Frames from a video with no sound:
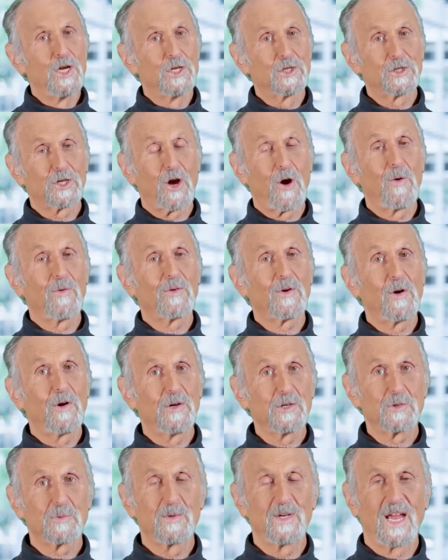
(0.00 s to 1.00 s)
So of
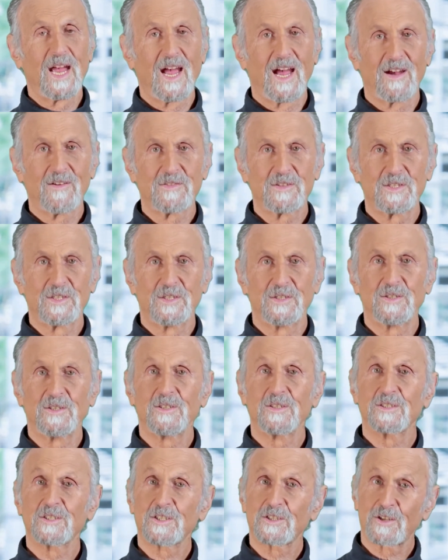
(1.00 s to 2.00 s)
course we have to
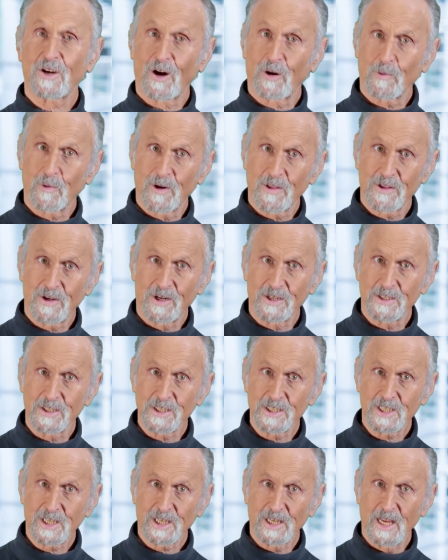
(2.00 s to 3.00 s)
start with our
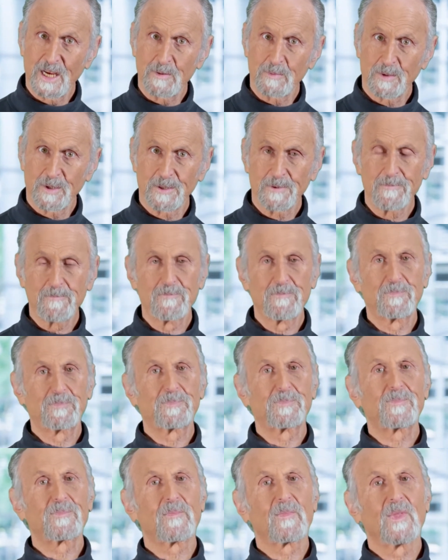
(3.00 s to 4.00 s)
disclaimer.
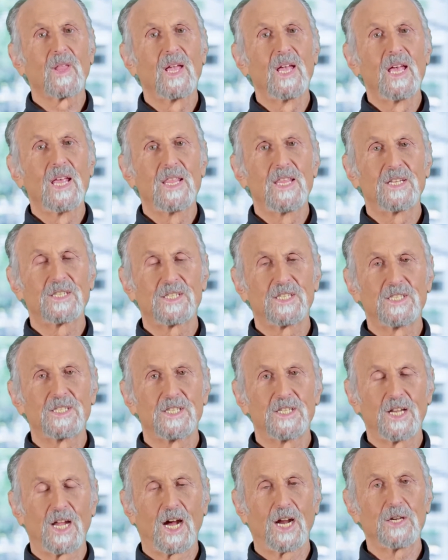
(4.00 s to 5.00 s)
This
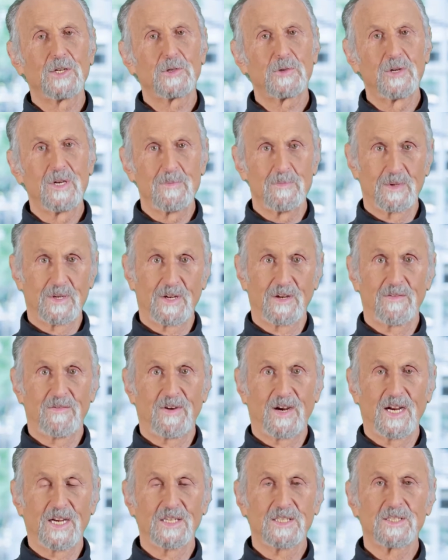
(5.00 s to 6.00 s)
is not treatment
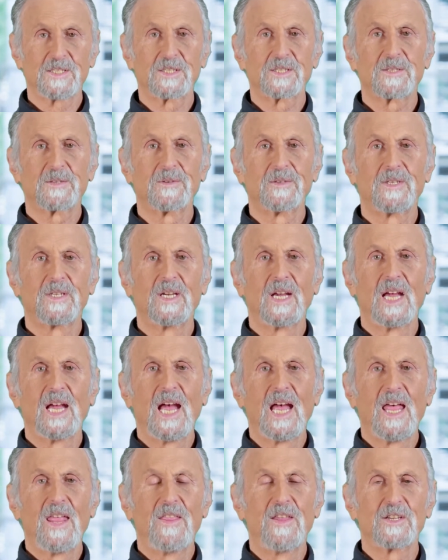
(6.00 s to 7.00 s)
advice.
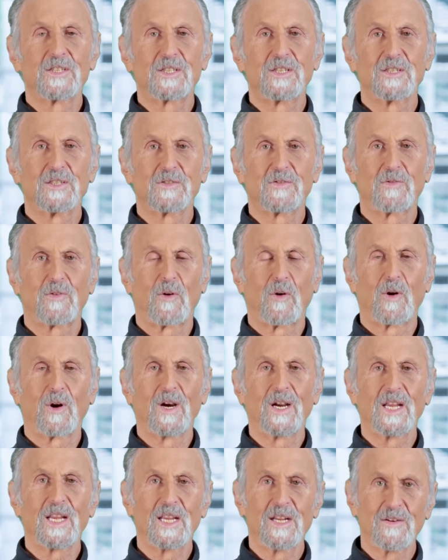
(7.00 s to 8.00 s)
This is
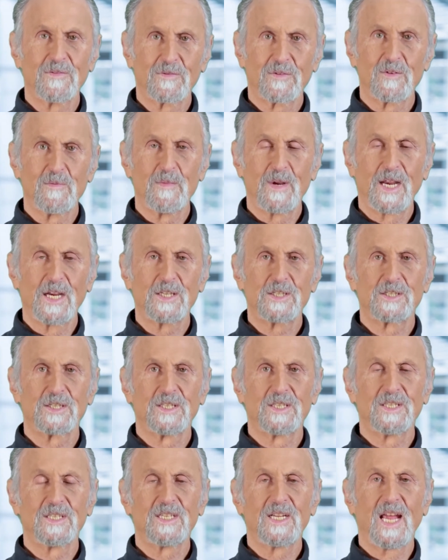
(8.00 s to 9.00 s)
for
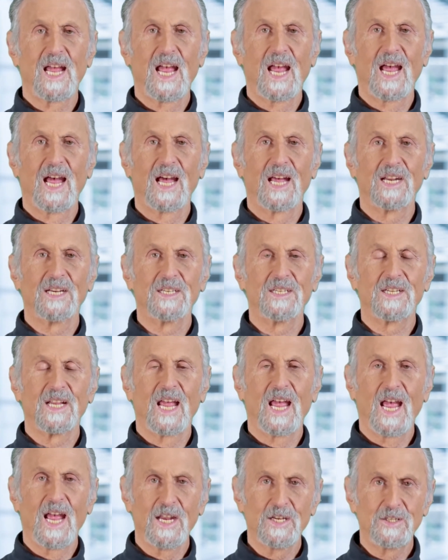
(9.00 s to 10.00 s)
information and
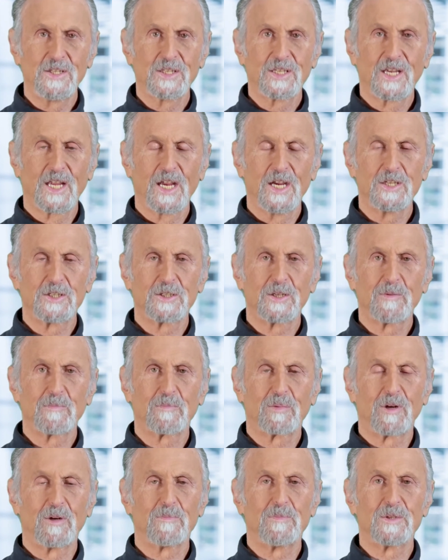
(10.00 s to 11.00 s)
education
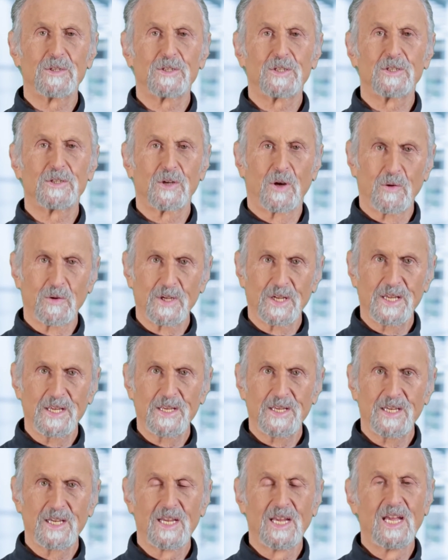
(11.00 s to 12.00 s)
purposes only.